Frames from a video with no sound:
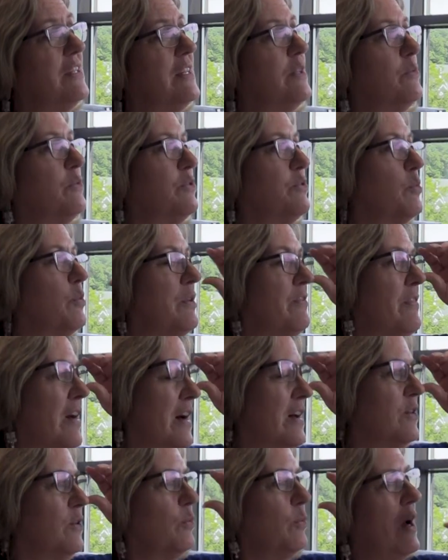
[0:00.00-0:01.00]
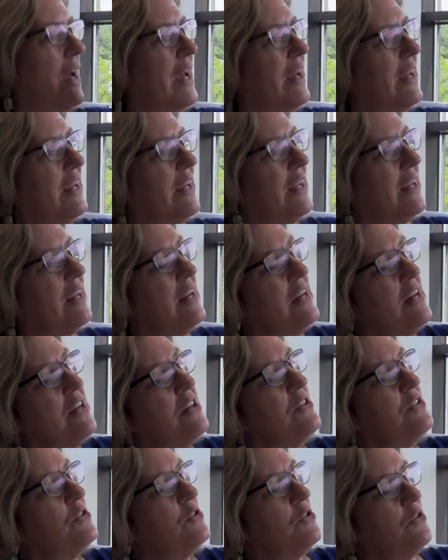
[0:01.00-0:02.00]
When we interviewed
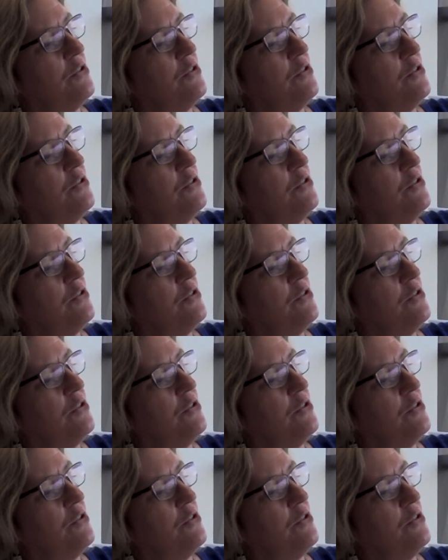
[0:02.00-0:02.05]
I